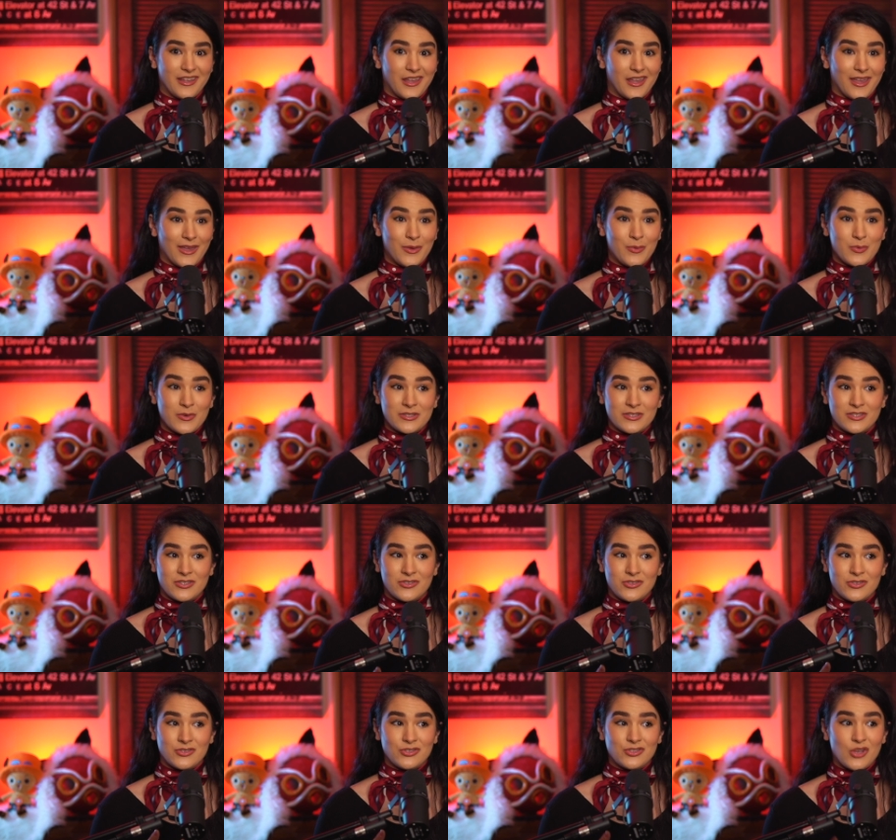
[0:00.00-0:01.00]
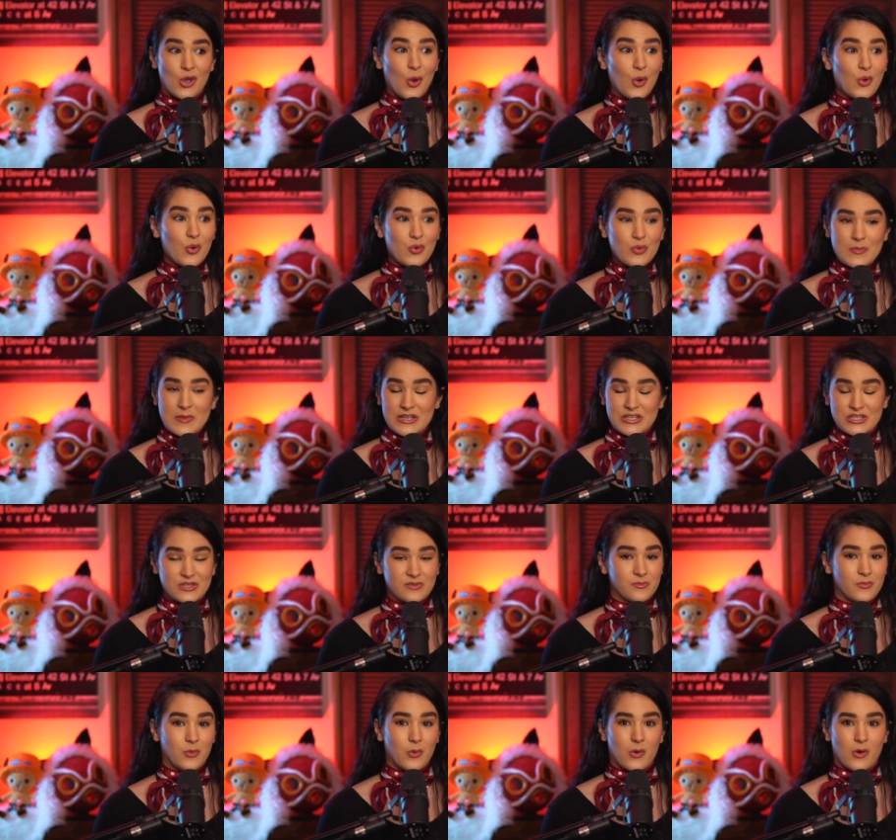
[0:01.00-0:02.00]
it was so much
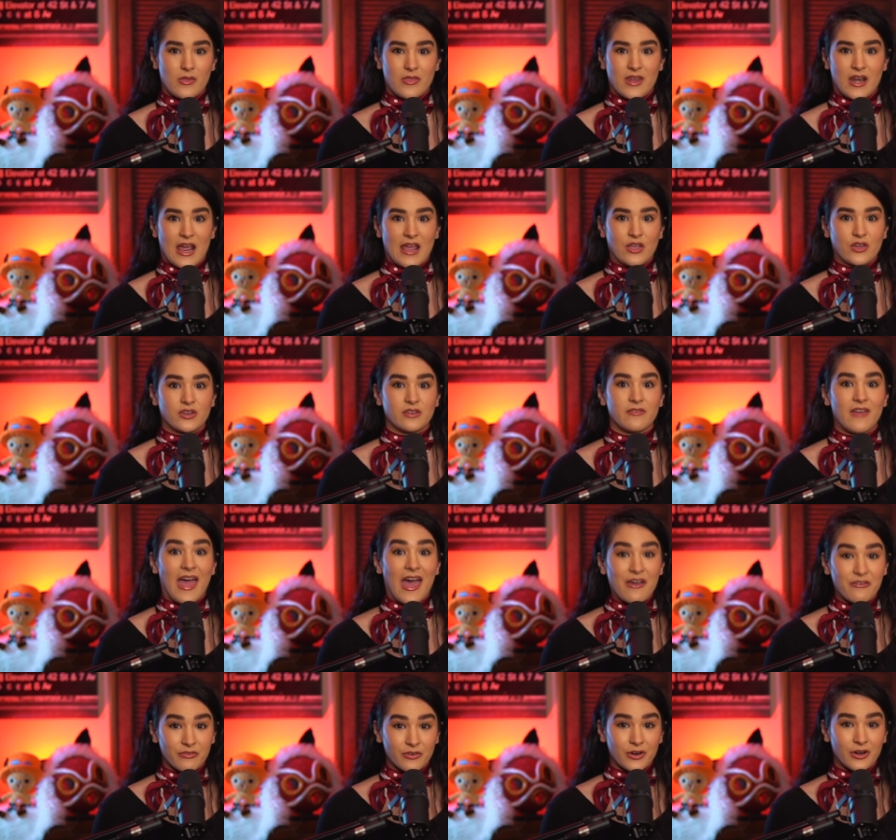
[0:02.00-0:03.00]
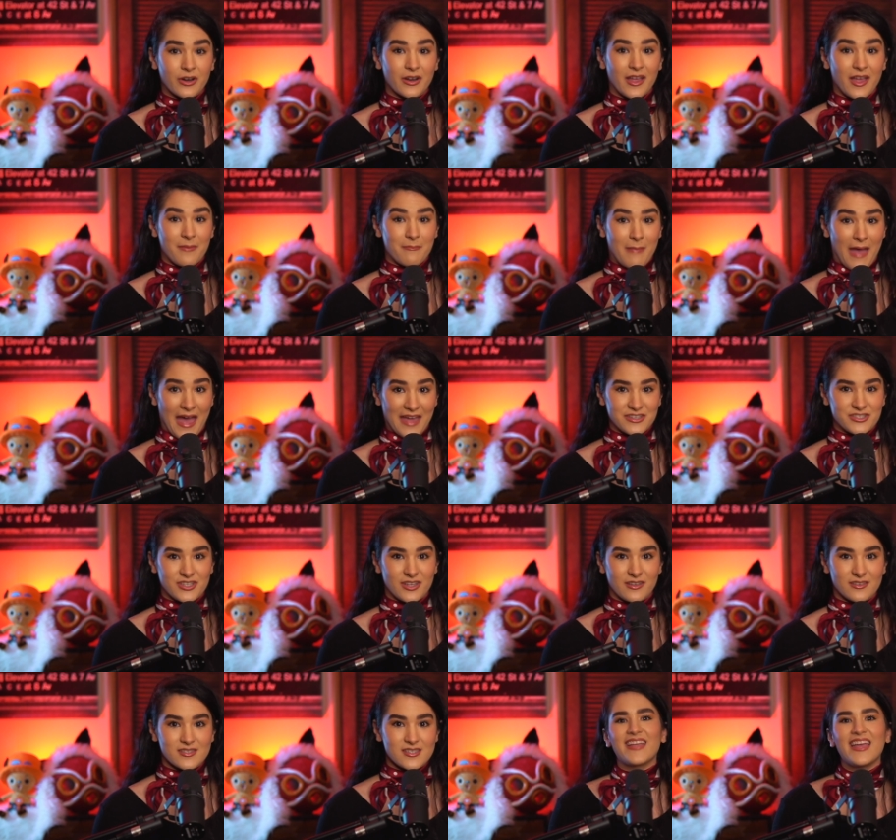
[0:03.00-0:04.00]
more than I could have ever
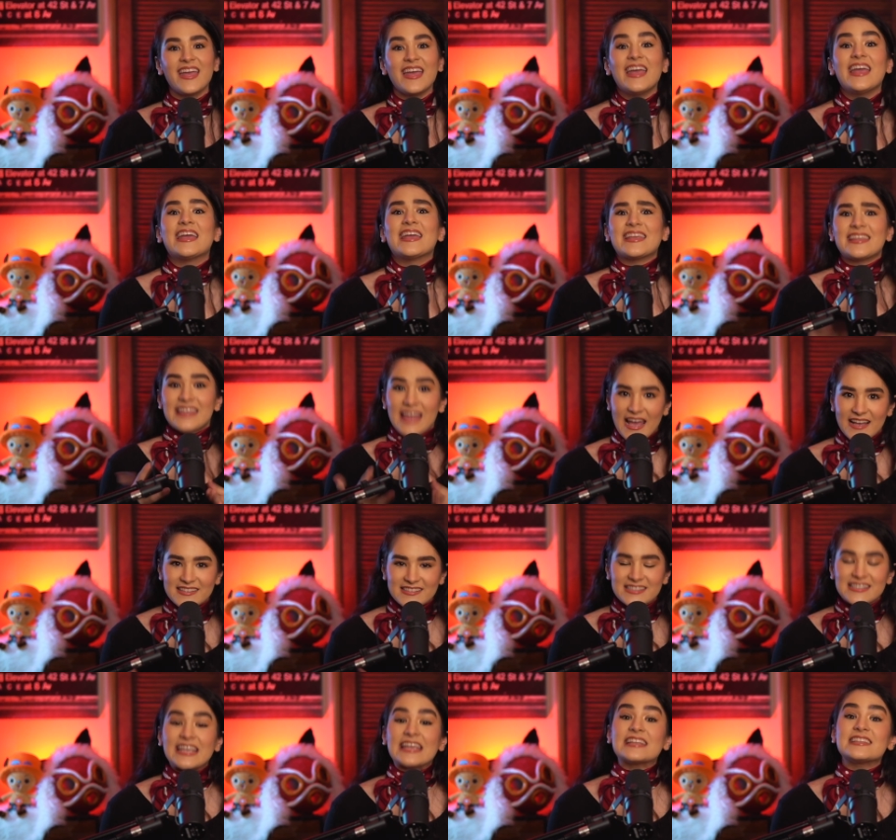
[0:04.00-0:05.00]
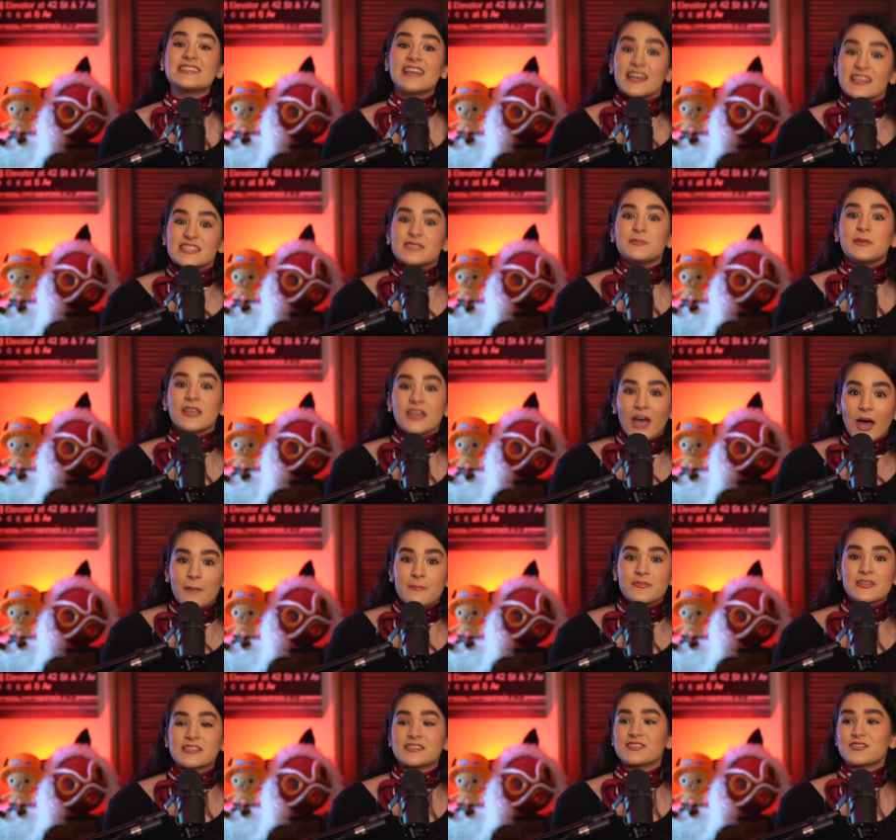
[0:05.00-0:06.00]
imagined. Yes, he does
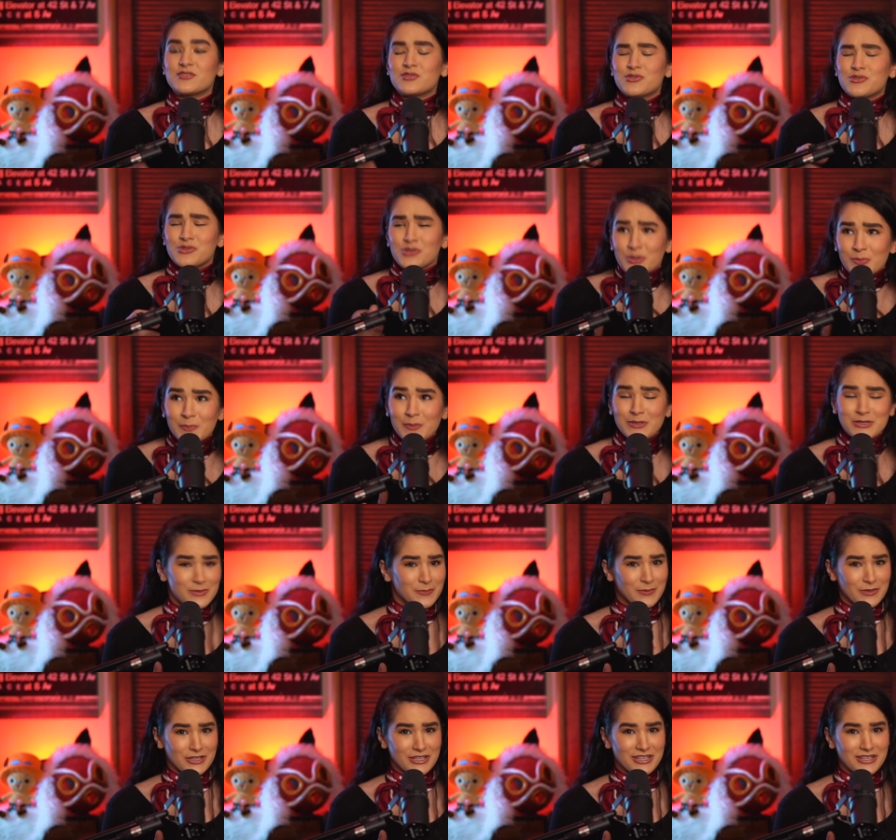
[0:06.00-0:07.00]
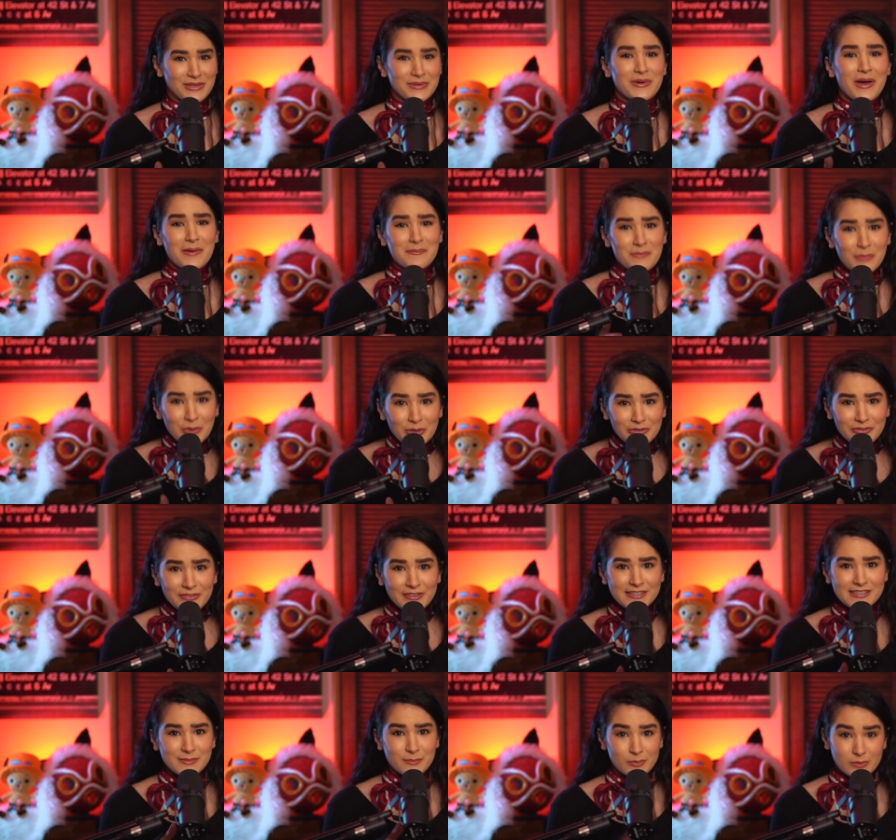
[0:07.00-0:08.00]
become this super duper cute,
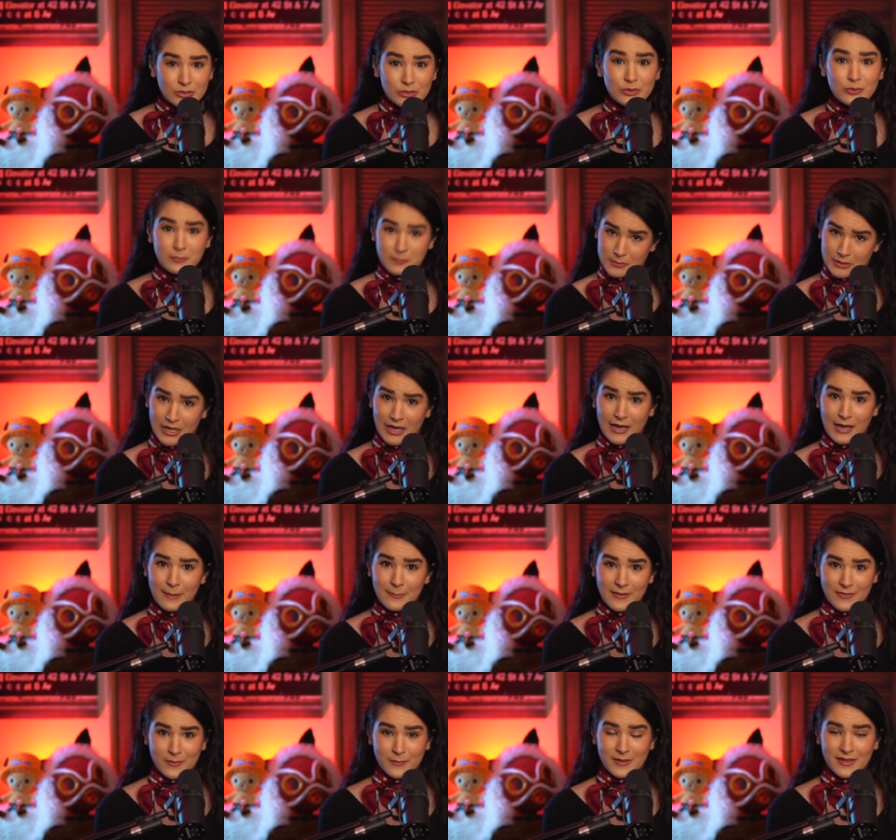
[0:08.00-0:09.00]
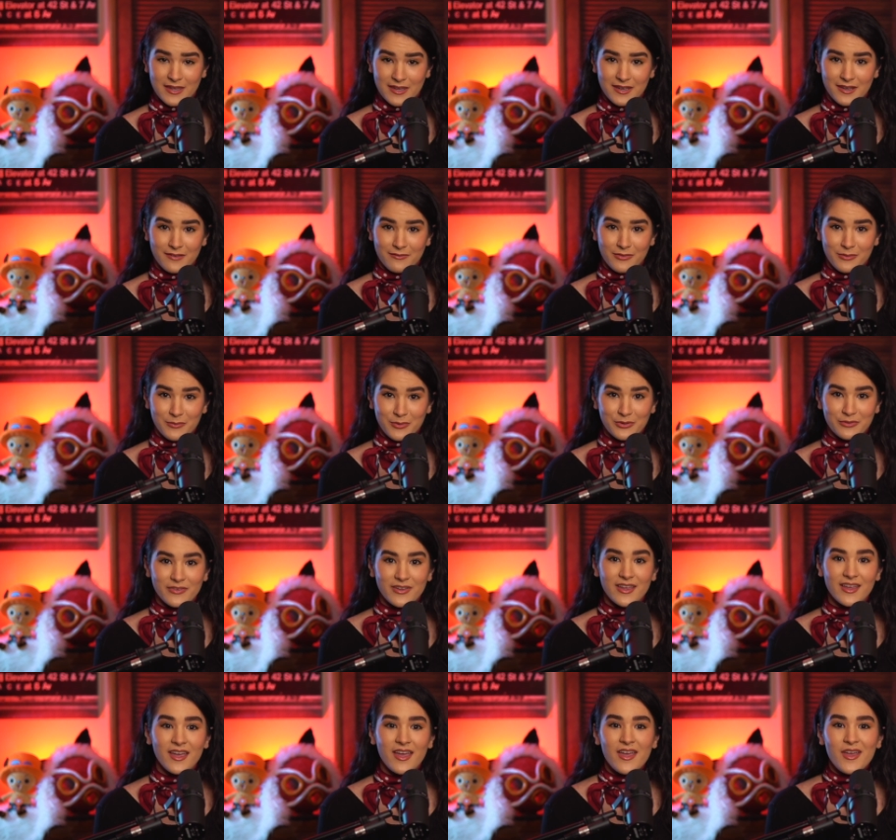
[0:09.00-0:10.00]
amorphous blue blob at the beginning of the
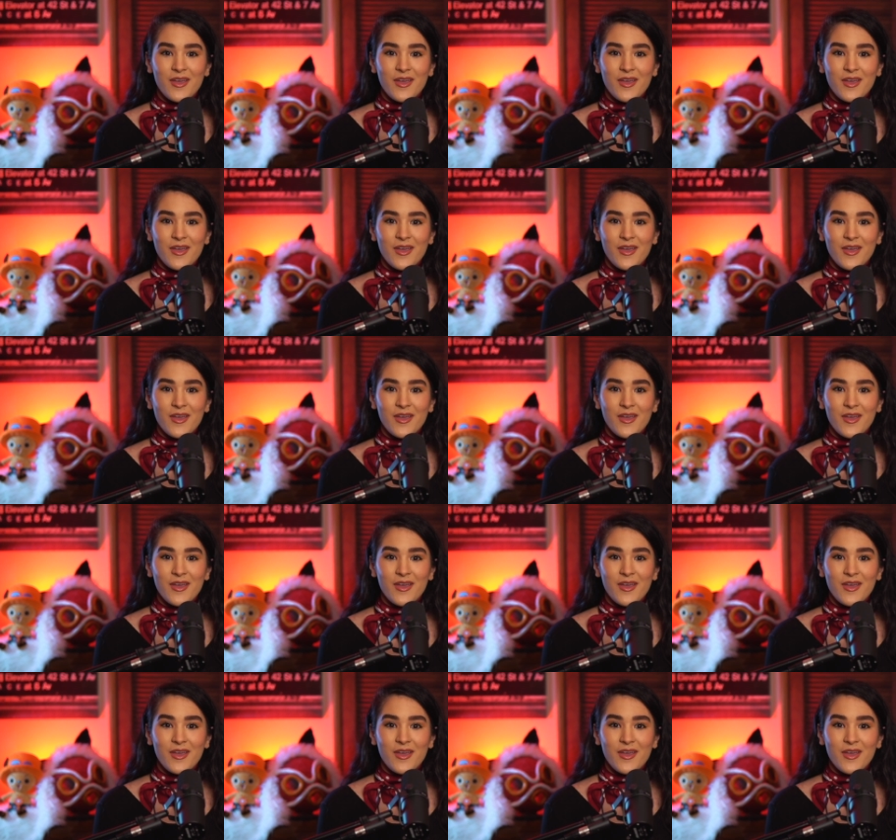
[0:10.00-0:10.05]
movie,